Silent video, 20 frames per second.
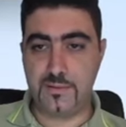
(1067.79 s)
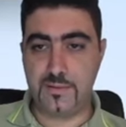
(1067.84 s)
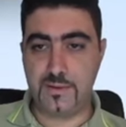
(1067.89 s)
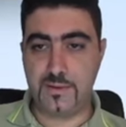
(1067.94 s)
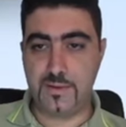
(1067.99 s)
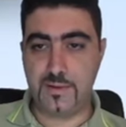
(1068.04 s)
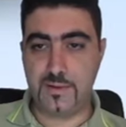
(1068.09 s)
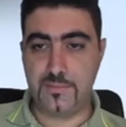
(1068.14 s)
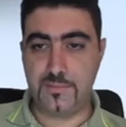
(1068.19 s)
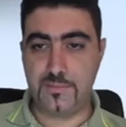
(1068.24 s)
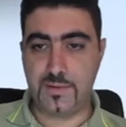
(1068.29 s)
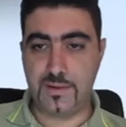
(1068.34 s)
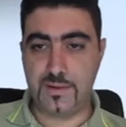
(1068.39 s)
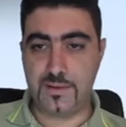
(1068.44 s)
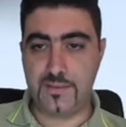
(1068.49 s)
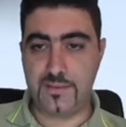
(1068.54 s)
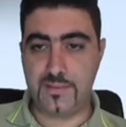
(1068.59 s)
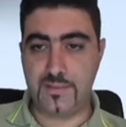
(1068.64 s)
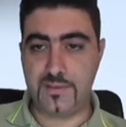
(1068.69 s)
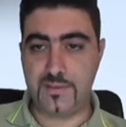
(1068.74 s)
Um, I
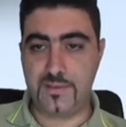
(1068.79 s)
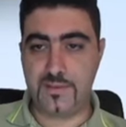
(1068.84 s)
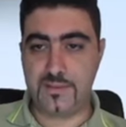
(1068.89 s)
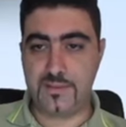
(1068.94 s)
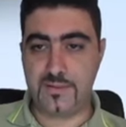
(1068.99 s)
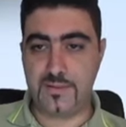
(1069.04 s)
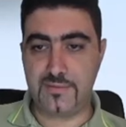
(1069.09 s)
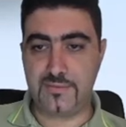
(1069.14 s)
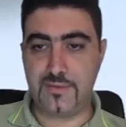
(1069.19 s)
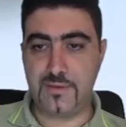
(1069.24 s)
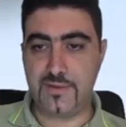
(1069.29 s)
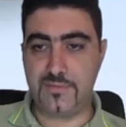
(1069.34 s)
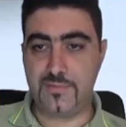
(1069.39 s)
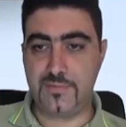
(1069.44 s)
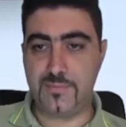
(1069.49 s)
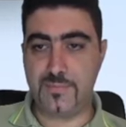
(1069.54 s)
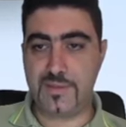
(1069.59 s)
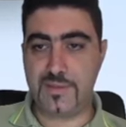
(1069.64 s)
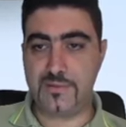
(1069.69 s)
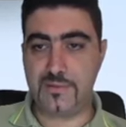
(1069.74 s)
think that if you have a
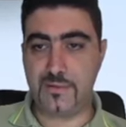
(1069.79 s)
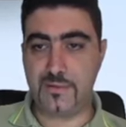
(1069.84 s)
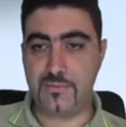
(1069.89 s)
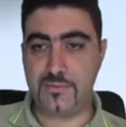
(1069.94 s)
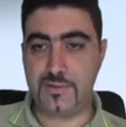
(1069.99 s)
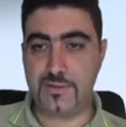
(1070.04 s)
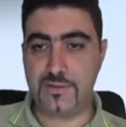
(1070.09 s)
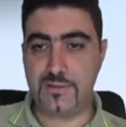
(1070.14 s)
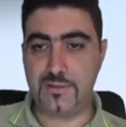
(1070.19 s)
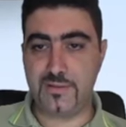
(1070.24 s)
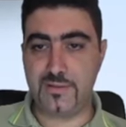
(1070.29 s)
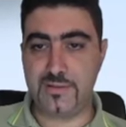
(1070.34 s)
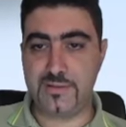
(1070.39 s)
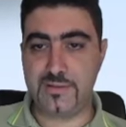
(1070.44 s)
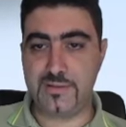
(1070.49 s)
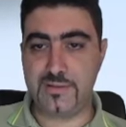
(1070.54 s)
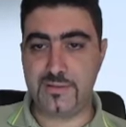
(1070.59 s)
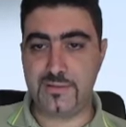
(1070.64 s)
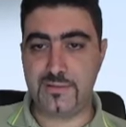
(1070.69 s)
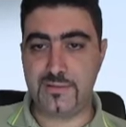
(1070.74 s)
bend only,
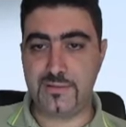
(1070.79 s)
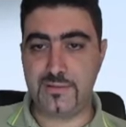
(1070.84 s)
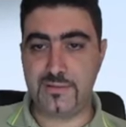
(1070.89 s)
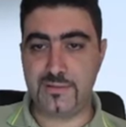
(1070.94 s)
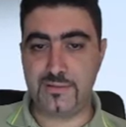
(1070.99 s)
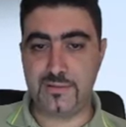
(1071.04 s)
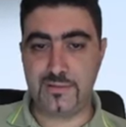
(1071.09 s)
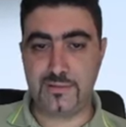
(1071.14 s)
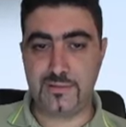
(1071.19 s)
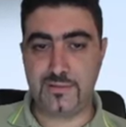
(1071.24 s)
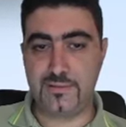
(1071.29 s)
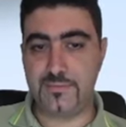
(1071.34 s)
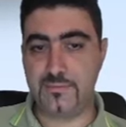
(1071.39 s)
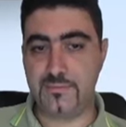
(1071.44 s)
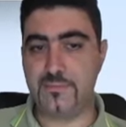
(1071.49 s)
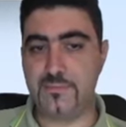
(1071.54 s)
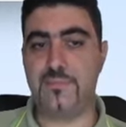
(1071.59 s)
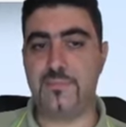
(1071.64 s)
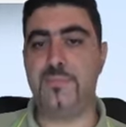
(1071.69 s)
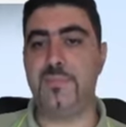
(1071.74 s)
this
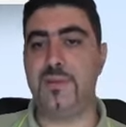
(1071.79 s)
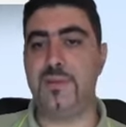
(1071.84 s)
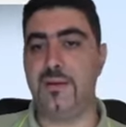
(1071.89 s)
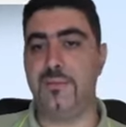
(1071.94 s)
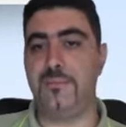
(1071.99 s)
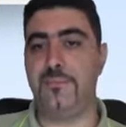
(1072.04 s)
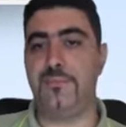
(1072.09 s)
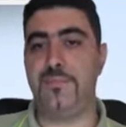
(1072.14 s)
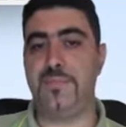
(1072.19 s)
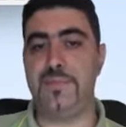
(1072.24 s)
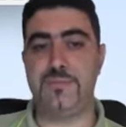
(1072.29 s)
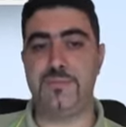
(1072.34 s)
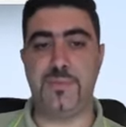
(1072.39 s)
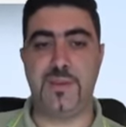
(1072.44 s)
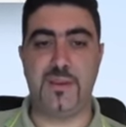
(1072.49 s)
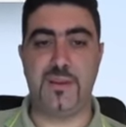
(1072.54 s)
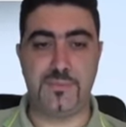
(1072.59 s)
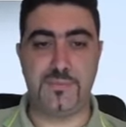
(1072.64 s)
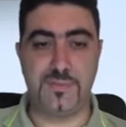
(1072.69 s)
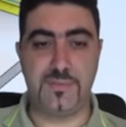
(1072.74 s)
yeah, this
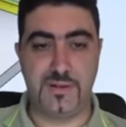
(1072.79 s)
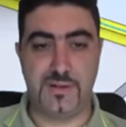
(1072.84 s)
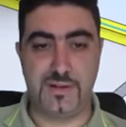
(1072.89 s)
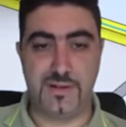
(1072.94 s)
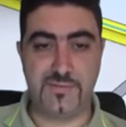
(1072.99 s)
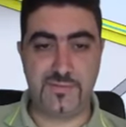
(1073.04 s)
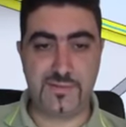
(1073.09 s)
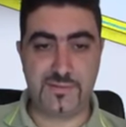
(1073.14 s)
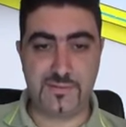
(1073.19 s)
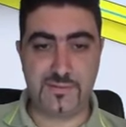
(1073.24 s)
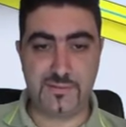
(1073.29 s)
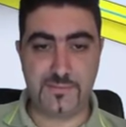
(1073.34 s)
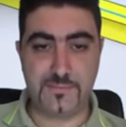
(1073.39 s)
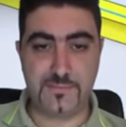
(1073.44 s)
becomes irrelevant,